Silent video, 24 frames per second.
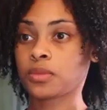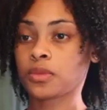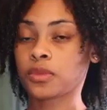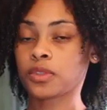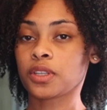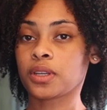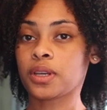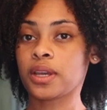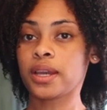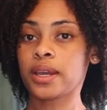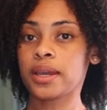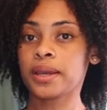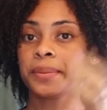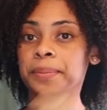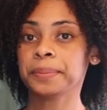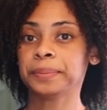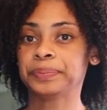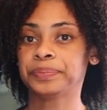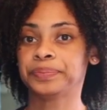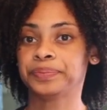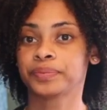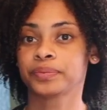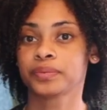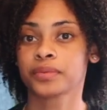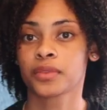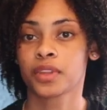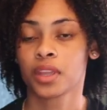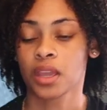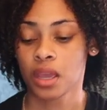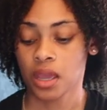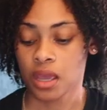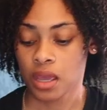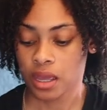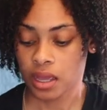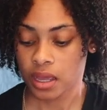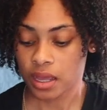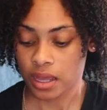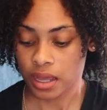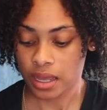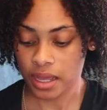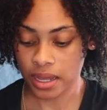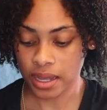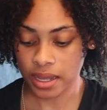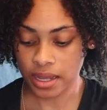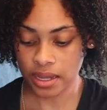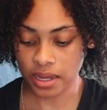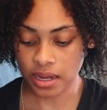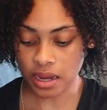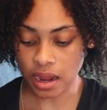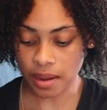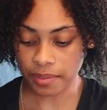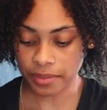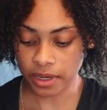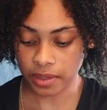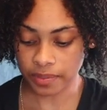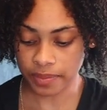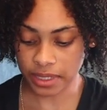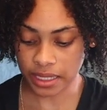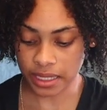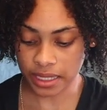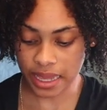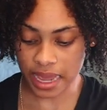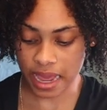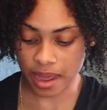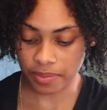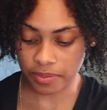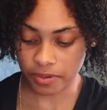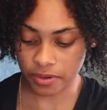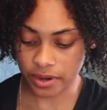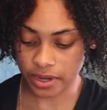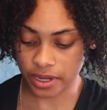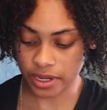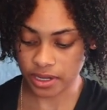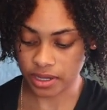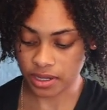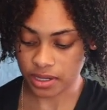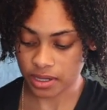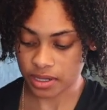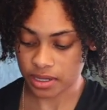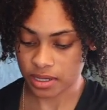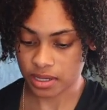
Okay, and I'm gonna put the cap on